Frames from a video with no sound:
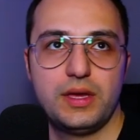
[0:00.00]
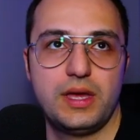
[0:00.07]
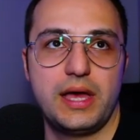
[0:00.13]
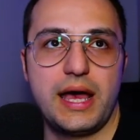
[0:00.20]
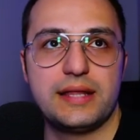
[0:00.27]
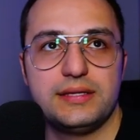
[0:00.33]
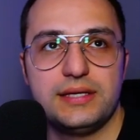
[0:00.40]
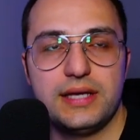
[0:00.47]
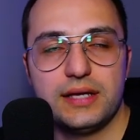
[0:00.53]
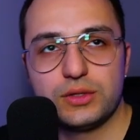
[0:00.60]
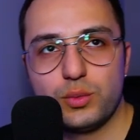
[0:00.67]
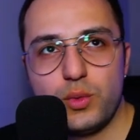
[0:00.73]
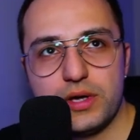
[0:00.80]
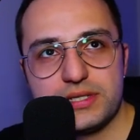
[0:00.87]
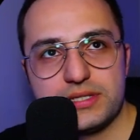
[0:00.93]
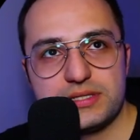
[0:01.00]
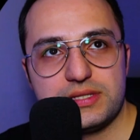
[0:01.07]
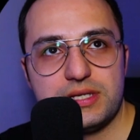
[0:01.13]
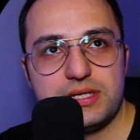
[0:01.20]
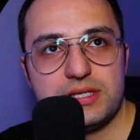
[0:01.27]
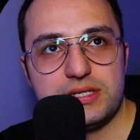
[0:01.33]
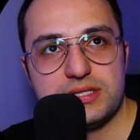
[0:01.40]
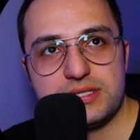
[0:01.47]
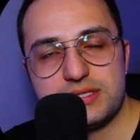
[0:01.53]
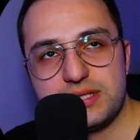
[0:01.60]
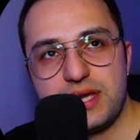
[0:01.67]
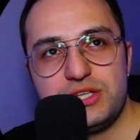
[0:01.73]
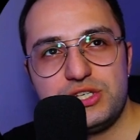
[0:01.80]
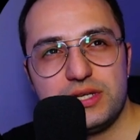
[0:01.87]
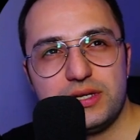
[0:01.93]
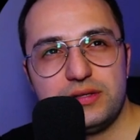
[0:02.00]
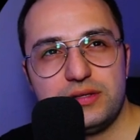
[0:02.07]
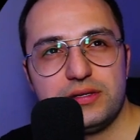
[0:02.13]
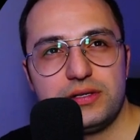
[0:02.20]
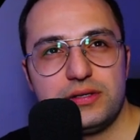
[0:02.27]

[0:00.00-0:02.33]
And the other one is the stage editor.